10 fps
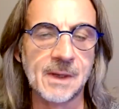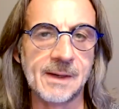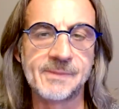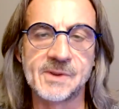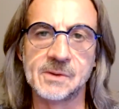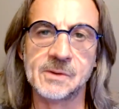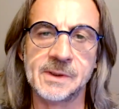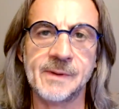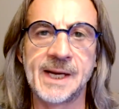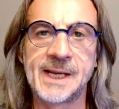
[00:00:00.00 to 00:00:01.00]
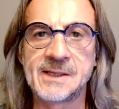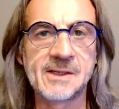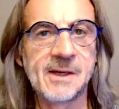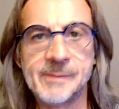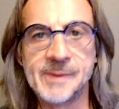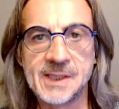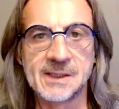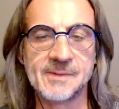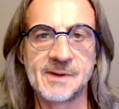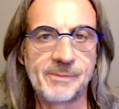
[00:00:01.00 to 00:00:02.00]
Absolutely. I can't tell you how many
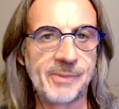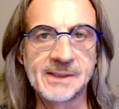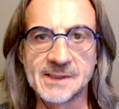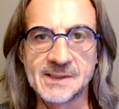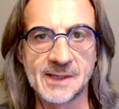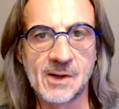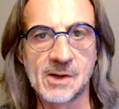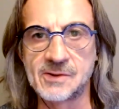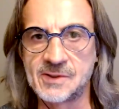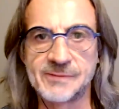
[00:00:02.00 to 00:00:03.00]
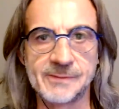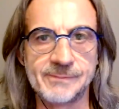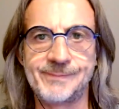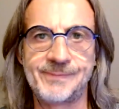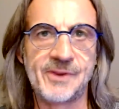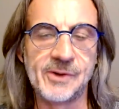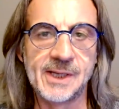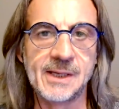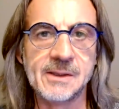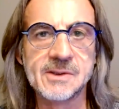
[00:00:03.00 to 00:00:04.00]
times I've practiced psychology for
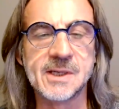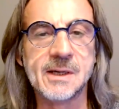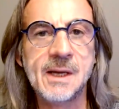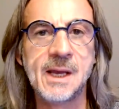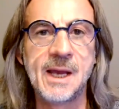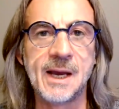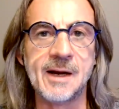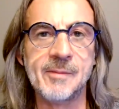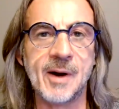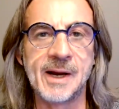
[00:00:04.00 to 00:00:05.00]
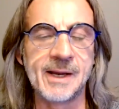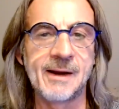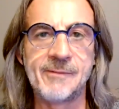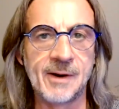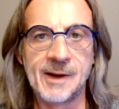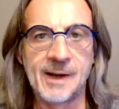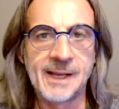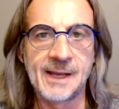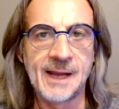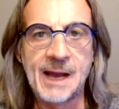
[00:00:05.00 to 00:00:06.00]
38 years now. Um, I, I
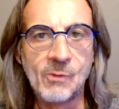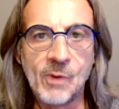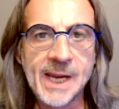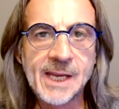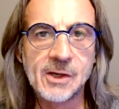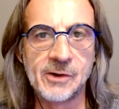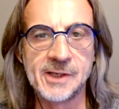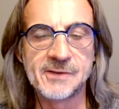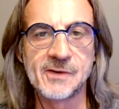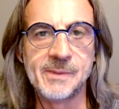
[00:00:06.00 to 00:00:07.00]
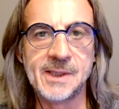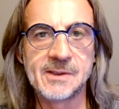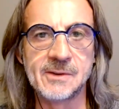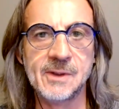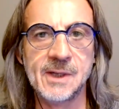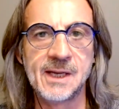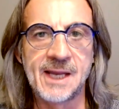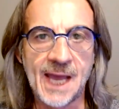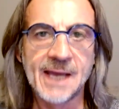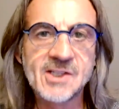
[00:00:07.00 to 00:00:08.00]
can't, how regular it is for me to
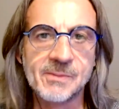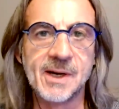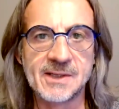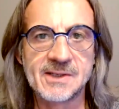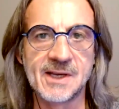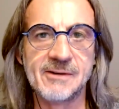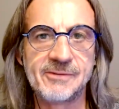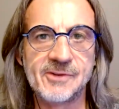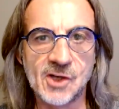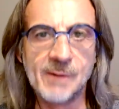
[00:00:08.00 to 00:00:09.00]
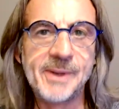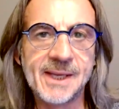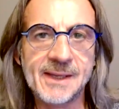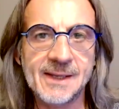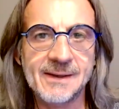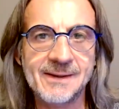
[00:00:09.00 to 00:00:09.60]
catch myself jumping in